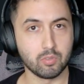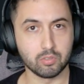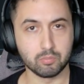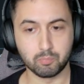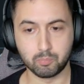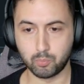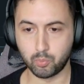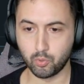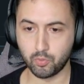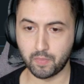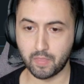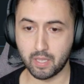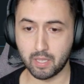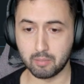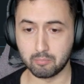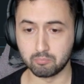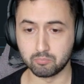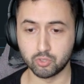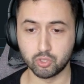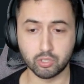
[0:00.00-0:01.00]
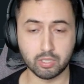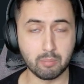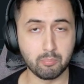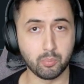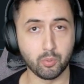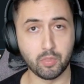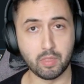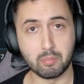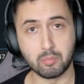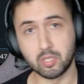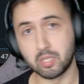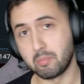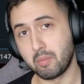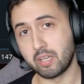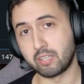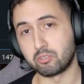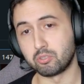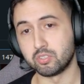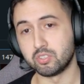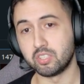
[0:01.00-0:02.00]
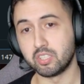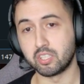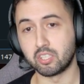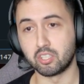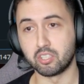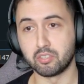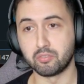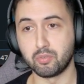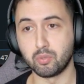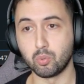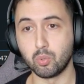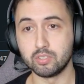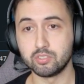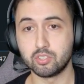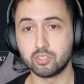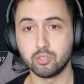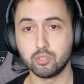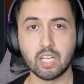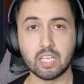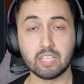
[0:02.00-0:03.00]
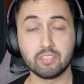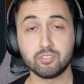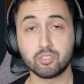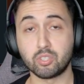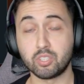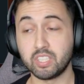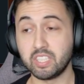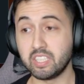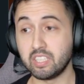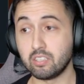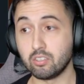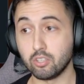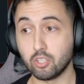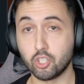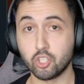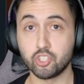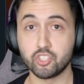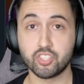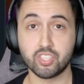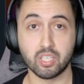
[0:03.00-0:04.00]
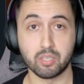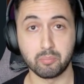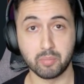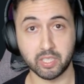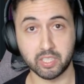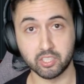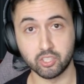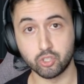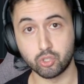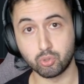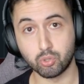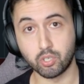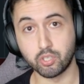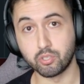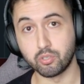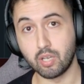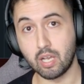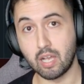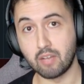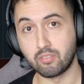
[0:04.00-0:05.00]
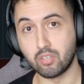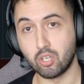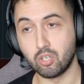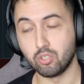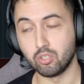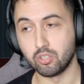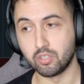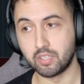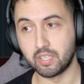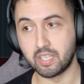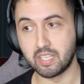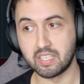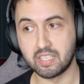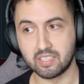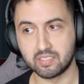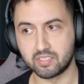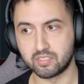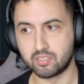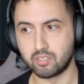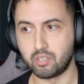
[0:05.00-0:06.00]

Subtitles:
you can put them in the microSD card if you want to. After hitting launch and making sure you have all the necessary